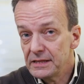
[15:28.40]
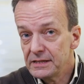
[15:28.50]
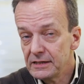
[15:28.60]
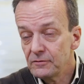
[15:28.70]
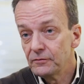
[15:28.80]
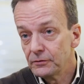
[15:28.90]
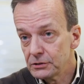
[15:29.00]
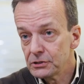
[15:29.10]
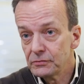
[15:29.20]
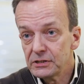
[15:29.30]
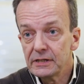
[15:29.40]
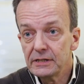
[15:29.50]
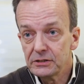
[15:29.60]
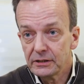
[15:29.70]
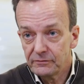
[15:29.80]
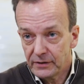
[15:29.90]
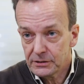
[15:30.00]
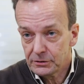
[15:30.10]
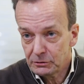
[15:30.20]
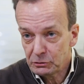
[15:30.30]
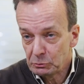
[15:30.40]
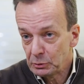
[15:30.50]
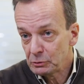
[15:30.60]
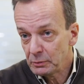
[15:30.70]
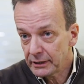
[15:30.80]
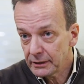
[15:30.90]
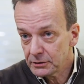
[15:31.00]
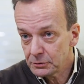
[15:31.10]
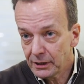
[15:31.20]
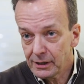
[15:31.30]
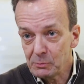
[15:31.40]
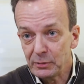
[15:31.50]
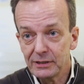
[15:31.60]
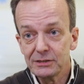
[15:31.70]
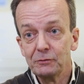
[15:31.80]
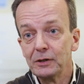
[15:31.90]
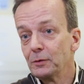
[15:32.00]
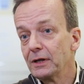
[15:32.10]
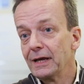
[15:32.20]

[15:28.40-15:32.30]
the first strategic investor to put money into our company. So we were